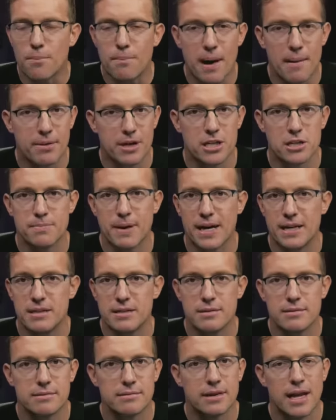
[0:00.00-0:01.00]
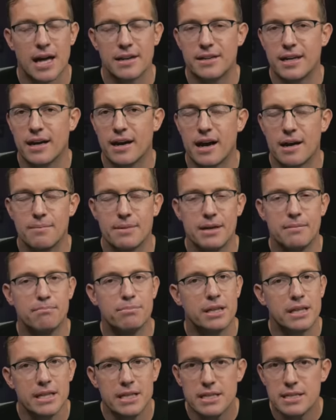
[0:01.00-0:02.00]
go pumpkin spice latte on me,
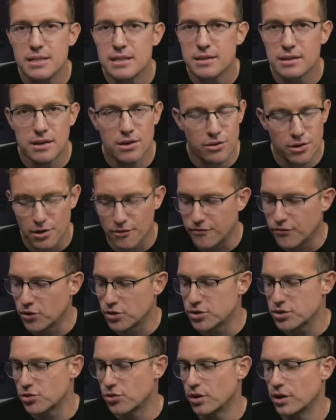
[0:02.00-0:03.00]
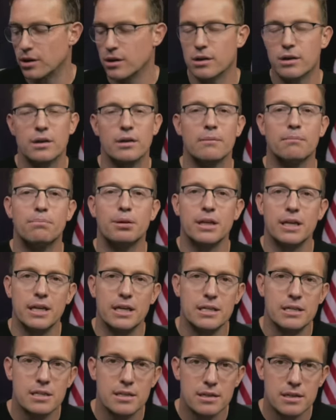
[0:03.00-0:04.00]
please. Don't go full soy.
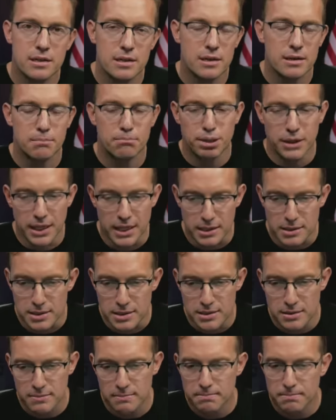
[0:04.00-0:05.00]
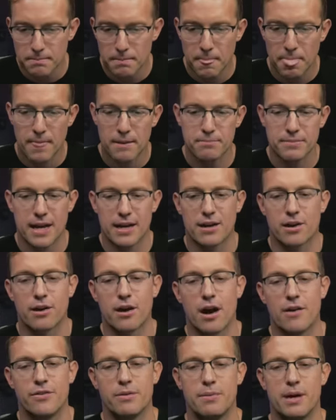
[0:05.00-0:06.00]
Please, please. Blackout
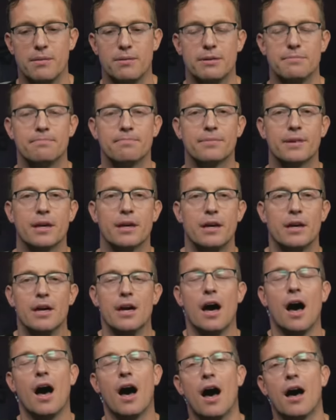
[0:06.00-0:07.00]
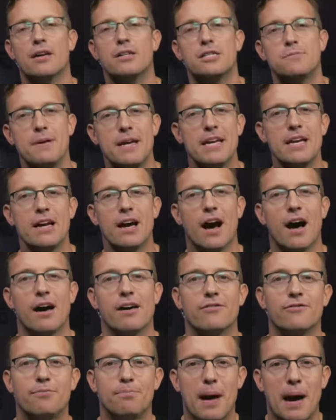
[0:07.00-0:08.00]
Coffee, baby. Speaking
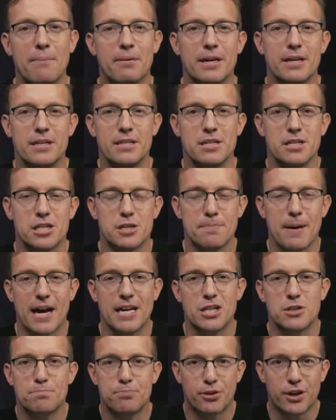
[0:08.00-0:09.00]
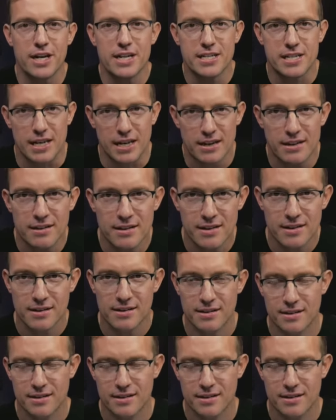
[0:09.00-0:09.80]
of pumpkin spice prison,